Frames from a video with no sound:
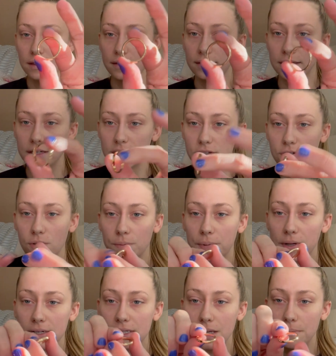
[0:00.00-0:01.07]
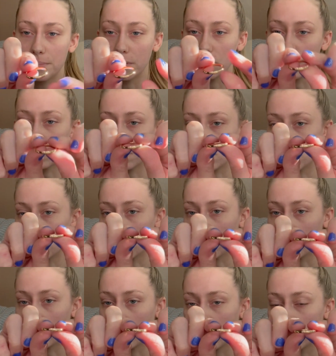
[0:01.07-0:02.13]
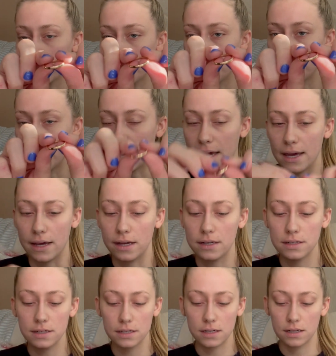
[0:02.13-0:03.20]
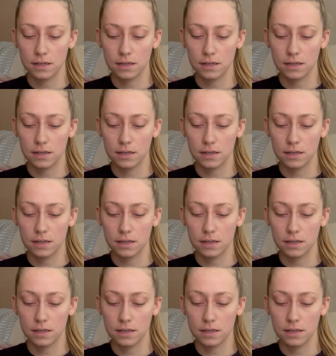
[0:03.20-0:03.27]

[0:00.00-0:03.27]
This super simple just gold band.